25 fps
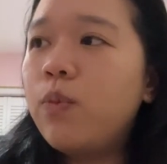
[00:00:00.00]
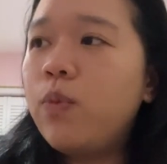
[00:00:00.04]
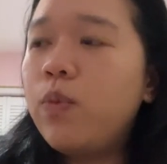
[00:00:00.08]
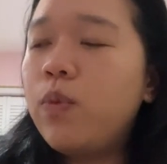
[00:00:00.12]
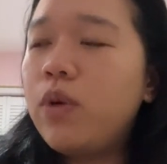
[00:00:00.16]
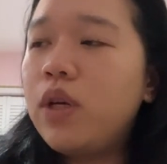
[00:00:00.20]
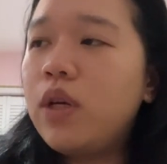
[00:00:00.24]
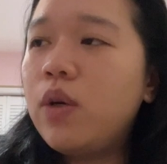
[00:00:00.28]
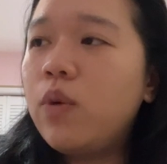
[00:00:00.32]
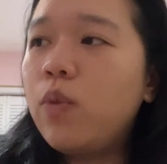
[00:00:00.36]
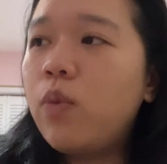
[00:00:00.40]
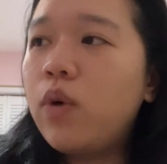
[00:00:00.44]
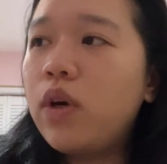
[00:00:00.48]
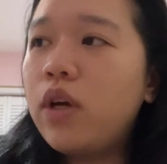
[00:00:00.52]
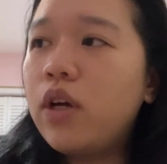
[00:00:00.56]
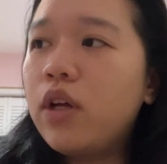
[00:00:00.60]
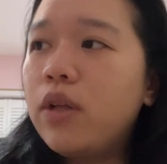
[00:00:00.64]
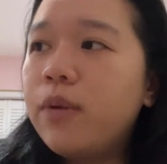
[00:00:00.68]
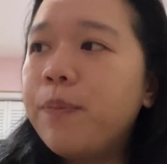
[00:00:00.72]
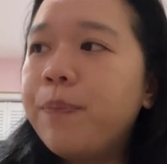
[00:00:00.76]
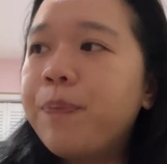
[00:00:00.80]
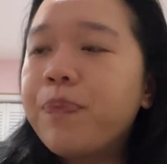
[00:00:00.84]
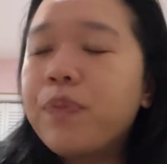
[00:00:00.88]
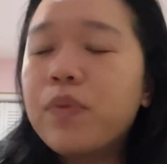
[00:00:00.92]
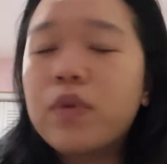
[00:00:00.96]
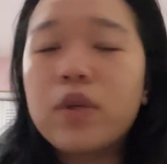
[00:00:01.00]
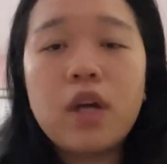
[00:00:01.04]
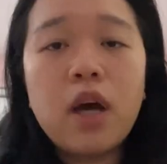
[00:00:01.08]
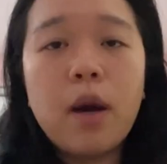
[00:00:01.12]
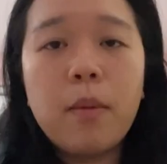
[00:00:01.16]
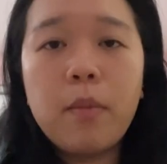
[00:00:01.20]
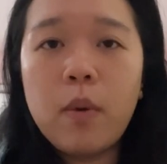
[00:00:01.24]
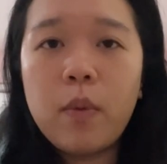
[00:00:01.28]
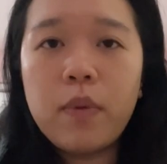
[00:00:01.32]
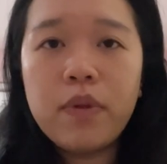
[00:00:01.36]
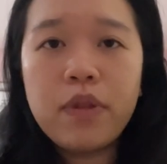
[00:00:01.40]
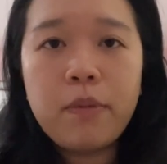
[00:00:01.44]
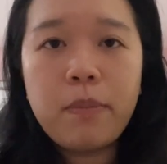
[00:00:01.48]
we will
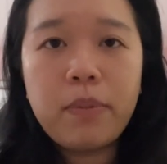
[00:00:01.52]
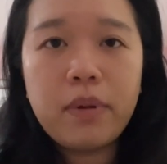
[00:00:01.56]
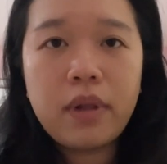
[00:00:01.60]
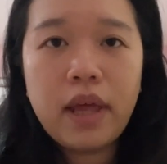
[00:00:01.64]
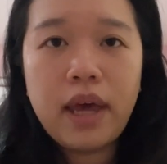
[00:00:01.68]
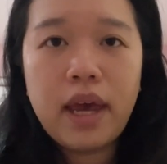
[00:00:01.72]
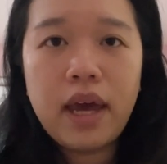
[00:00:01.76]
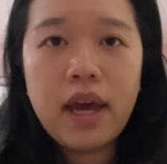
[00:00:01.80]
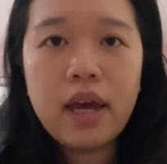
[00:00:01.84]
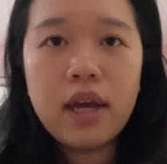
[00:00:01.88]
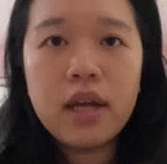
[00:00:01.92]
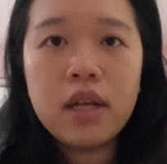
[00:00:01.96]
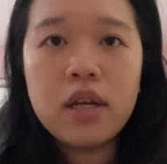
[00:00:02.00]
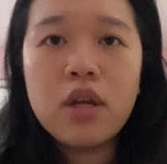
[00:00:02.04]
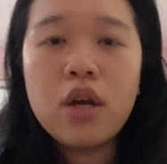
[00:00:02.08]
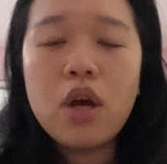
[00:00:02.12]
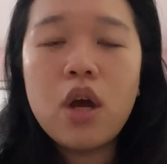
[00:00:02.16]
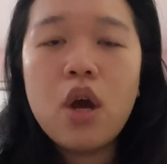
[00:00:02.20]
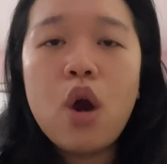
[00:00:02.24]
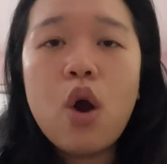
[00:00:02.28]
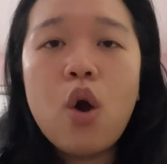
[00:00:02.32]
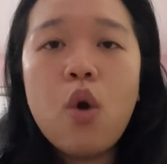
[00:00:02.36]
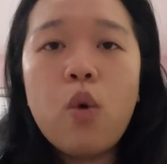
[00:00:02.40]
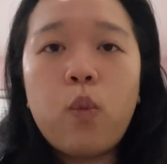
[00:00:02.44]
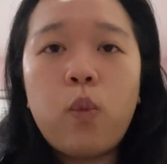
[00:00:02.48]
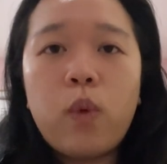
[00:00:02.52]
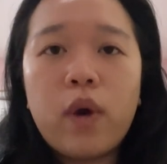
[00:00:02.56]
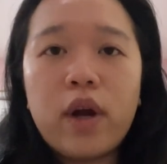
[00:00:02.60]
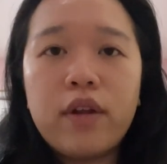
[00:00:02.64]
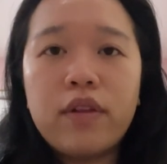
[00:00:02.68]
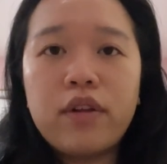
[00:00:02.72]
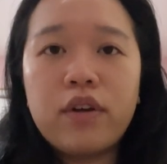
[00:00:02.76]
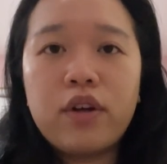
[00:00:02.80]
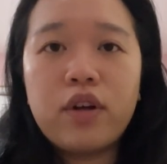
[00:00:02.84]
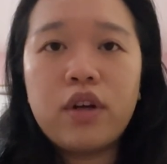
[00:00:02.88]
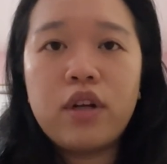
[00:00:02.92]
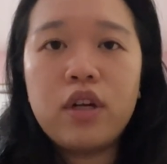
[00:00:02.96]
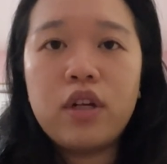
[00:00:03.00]
come up with a plan where
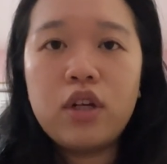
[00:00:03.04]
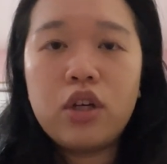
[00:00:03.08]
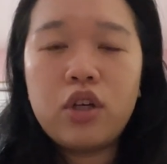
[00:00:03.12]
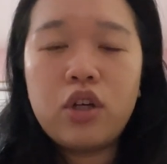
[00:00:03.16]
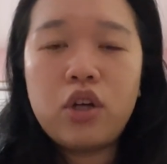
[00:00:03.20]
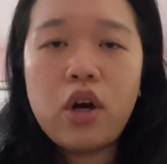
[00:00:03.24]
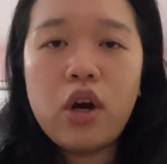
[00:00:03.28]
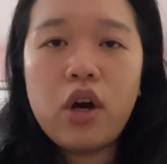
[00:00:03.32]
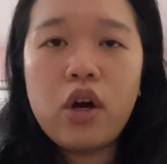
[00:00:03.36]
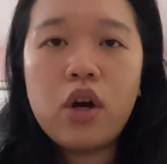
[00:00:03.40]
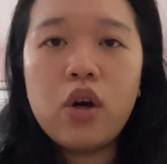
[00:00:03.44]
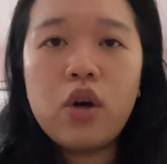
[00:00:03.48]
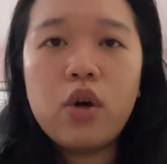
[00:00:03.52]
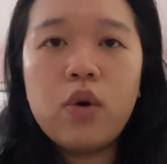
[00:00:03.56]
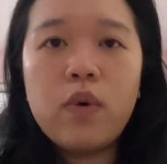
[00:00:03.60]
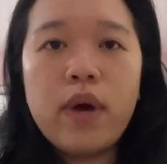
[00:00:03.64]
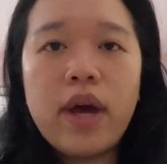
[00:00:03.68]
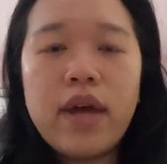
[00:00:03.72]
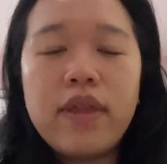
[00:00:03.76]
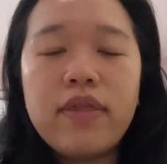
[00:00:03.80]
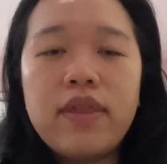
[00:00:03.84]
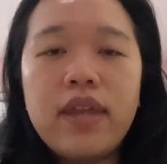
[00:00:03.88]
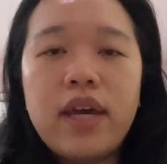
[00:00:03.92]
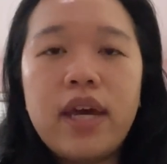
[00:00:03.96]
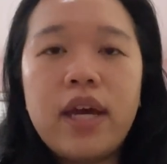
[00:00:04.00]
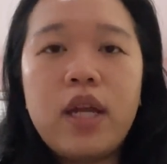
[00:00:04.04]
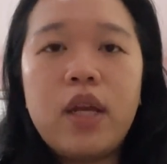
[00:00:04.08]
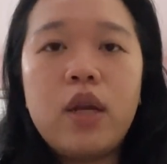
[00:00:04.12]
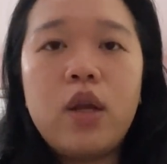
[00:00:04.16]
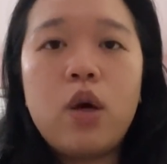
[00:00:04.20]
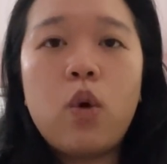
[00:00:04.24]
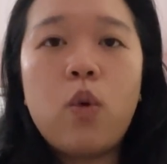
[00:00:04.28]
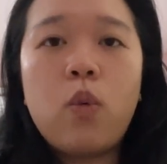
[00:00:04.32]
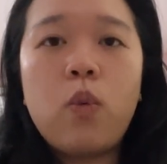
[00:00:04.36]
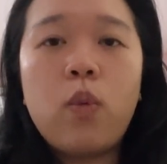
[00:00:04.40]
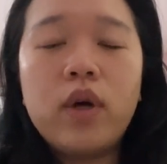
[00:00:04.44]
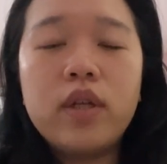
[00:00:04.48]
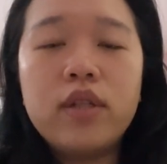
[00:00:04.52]
they're gonna go, and
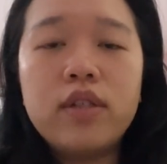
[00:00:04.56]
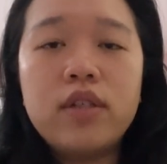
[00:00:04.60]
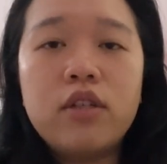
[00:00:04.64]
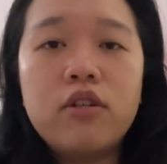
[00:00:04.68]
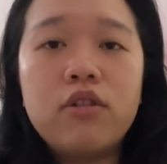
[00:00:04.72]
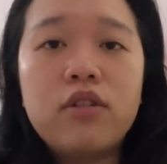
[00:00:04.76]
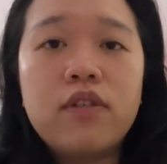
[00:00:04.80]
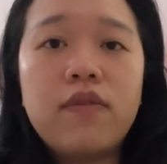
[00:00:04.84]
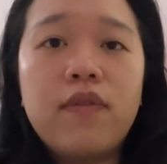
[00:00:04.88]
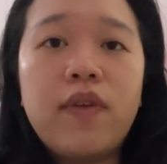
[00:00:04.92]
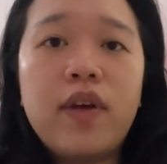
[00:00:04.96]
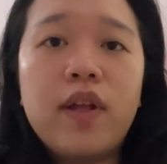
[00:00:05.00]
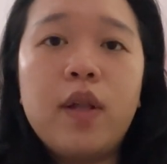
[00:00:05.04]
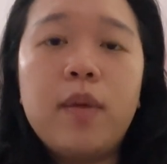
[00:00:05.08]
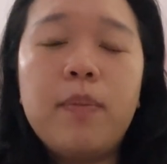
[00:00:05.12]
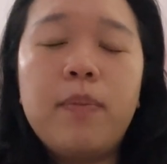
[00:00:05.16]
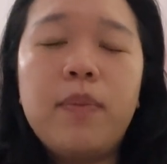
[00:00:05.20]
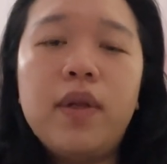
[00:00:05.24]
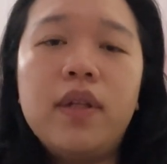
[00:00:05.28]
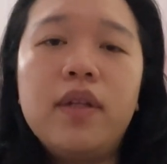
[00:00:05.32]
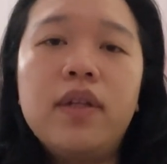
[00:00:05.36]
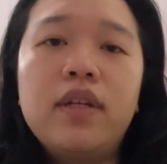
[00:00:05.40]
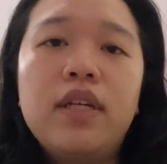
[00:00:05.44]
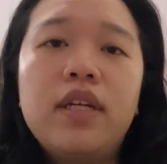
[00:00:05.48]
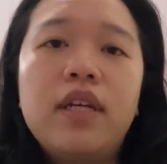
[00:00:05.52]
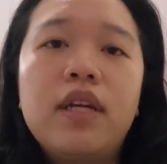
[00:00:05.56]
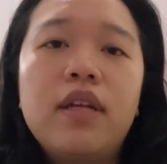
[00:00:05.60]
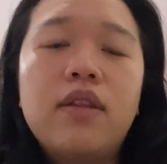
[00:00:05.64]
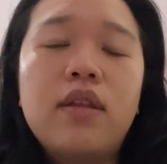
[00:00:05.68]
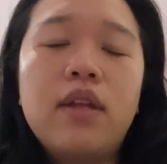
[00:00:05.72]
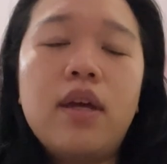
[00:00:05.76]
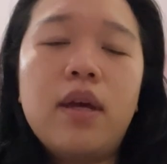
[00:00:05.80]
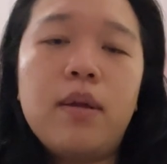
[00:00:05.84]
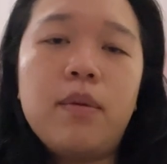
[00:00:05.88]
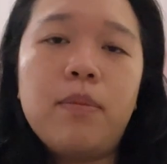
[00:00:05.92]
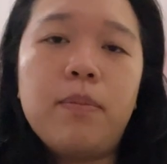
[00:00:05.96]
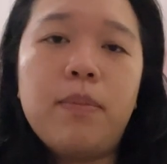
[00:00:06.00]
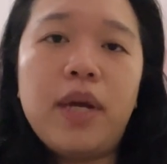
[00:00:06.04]
then once there's availability in
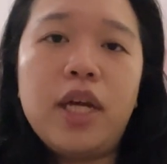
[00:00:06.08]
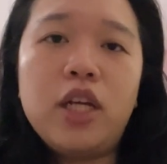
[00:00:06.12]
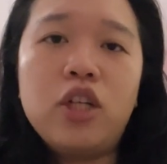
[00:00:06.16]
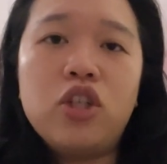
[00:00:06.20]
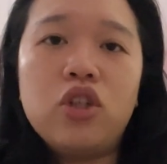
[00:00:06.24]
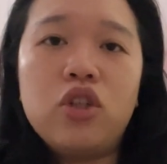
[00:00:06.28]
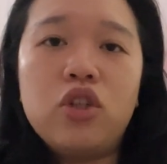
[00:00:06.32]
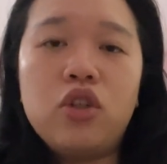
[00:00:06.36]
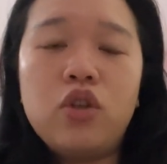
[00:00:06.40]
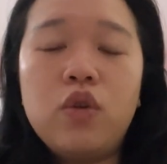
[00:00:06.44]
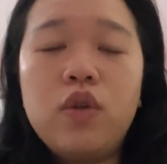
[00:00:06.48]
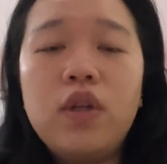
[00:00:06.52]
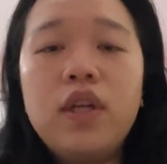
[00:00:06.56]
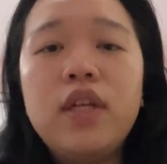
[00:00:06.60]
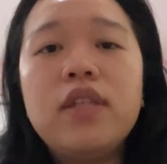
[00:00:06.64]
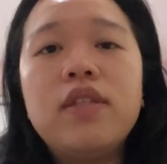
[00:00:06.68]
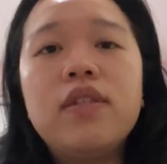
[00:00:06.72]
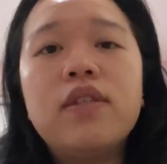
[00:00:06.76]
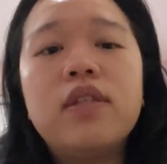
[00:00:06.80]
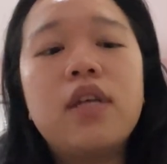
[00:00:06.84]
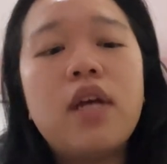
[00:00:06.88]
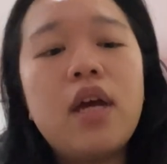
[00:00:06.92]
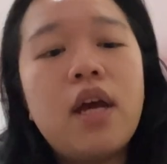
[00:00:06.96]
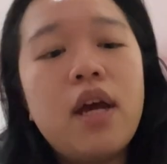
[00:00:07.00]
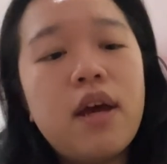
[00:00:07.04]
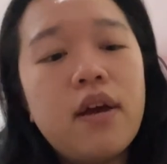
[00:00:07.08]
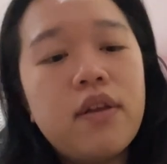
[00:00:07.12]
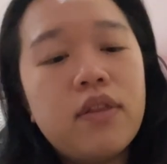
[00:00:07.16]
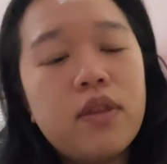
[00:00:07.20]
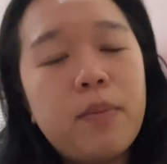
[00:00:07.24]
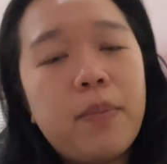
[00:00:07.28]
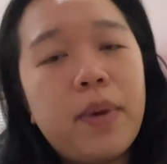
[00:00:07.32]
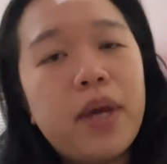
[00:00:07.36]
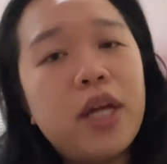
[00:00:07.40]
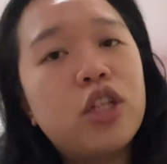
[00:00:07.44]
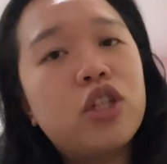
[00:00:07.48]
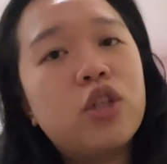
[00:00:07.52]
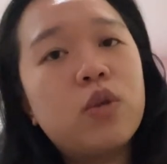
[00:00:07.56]
the inpatient units, the
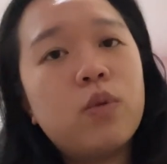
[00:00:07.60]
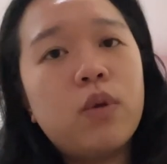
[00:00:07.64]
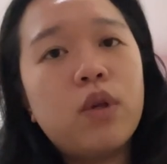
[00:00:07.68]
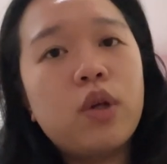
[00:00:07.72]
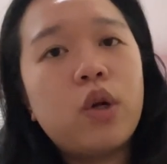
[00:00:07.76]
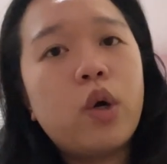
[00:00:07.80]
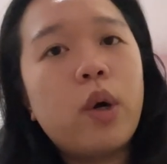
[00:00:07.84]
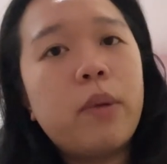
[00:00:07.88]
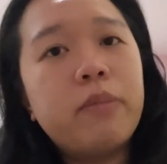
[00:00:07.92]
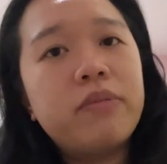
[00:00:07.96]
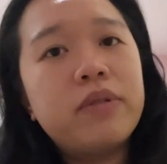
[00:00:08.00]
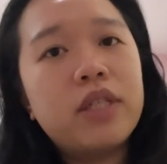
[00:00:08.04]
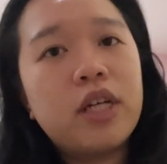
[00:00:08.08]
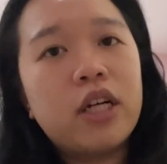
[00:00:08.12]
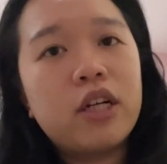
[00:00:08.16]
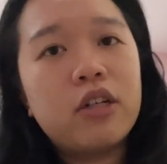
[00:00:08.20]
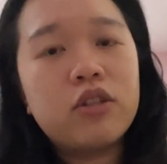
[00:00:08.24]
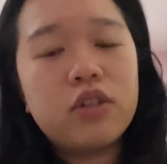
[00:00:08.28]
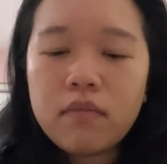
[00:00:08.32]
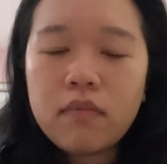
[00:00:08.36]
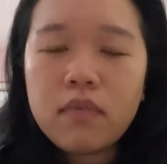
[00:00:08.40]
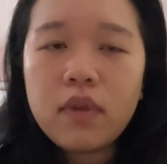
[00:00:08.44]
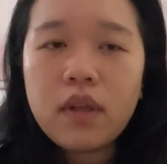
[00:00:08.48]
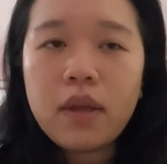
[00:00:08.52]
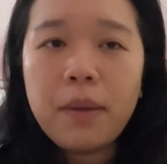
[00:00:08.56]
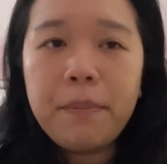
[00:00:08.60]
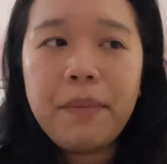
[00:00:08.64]
patient will go upstairs.